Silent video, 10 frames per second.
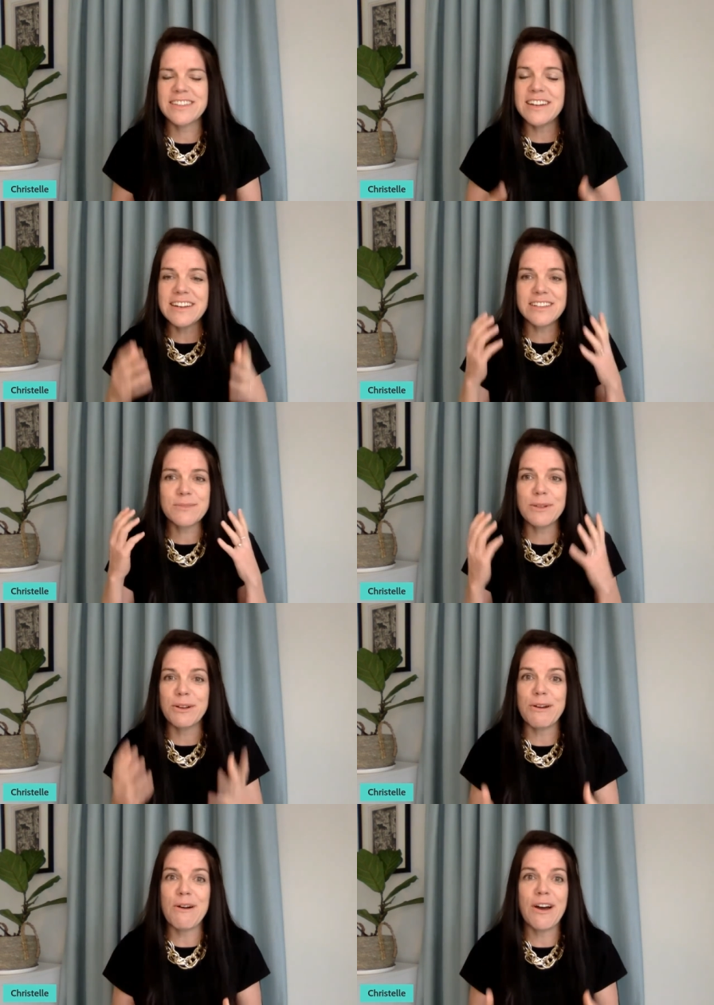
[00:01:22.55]
the list will
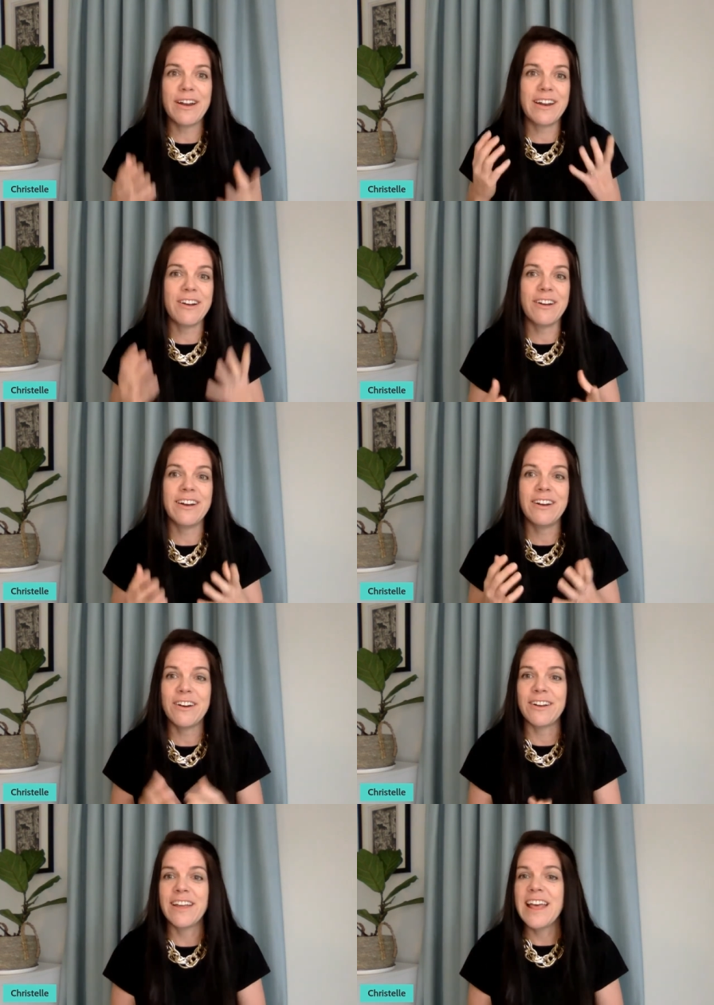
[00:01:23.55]
go on and on and
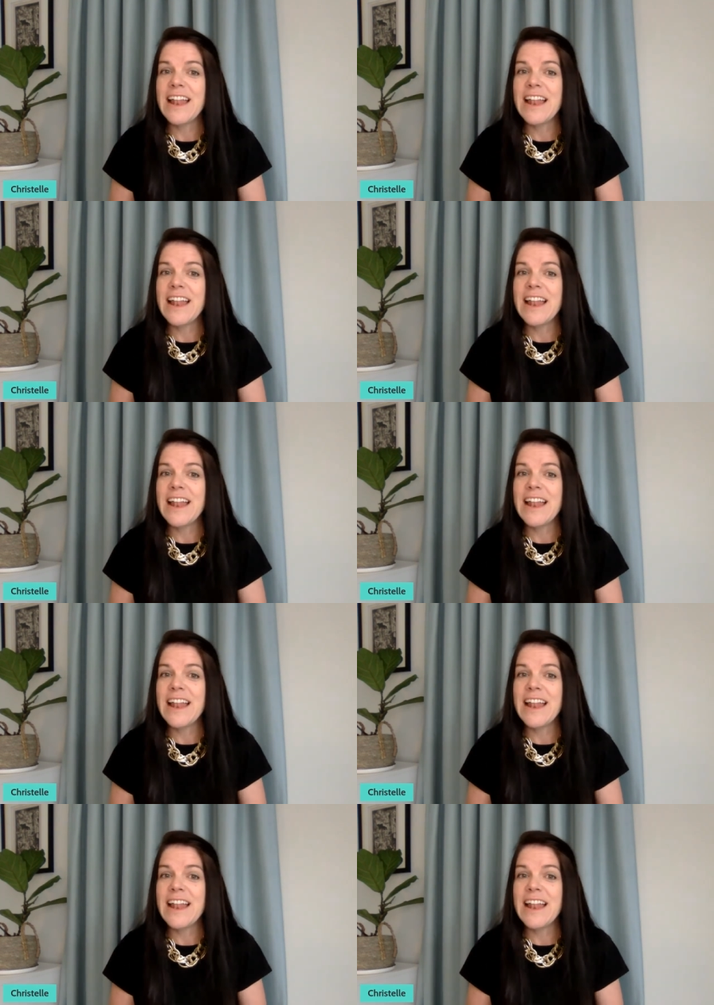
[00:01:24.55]
on.